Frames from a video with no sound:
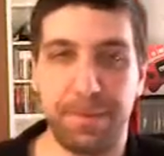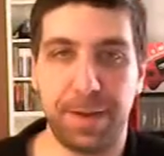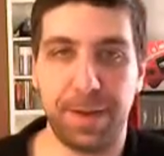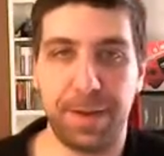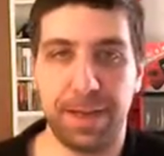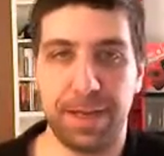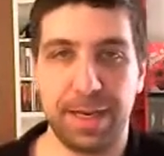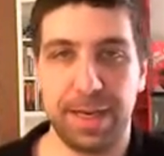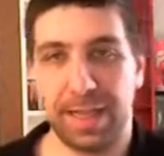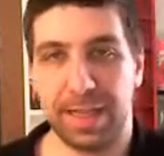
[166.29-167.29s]
But
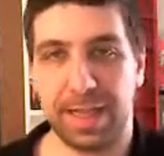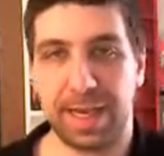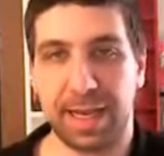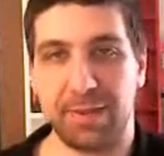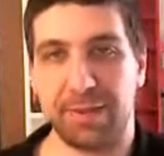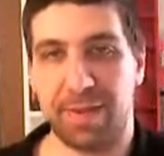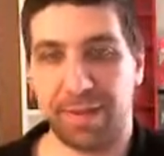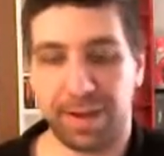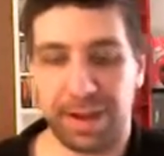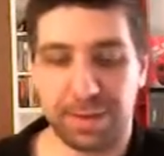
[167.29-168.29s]
the guy was
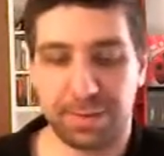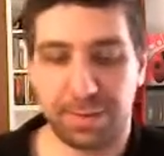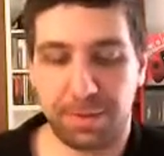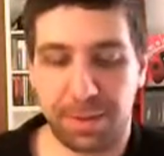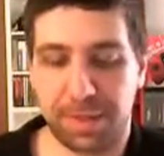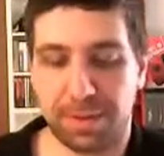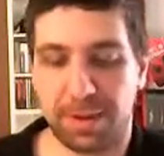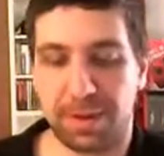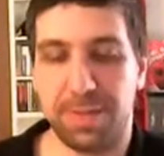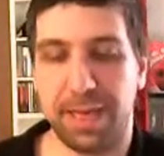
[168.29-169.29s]
very honest with what he
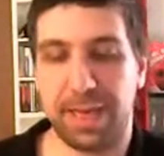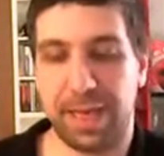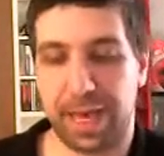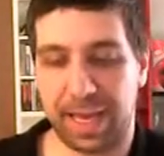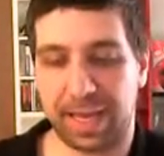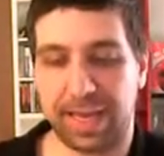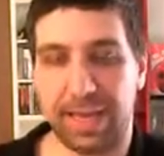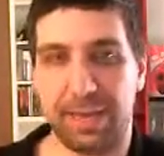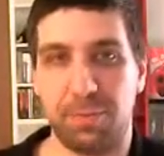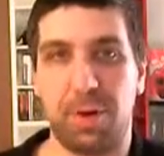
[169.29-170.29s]
told me, and
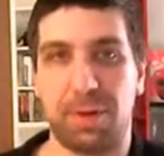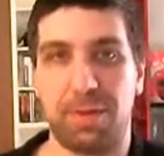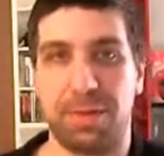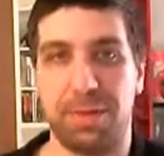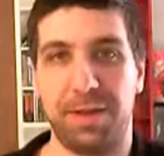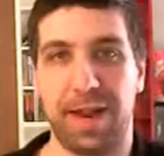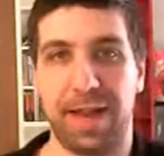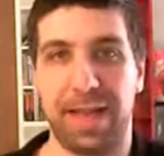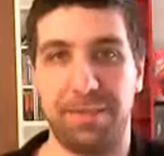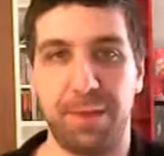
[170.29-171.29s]
he worked with me trying
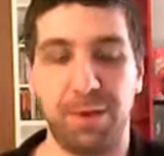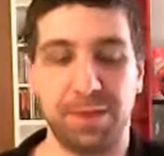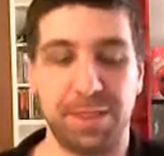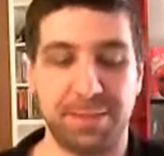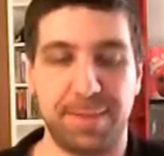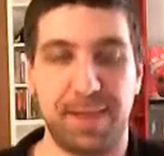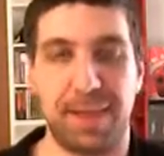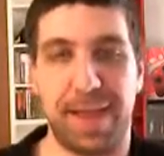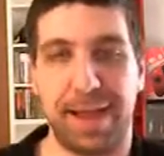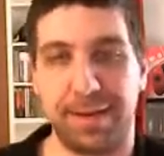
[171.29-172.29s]
to get most of the smell
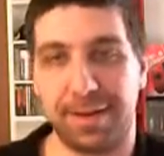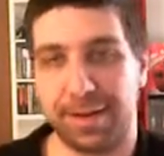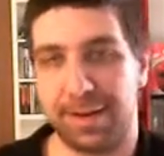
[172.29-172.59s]
out.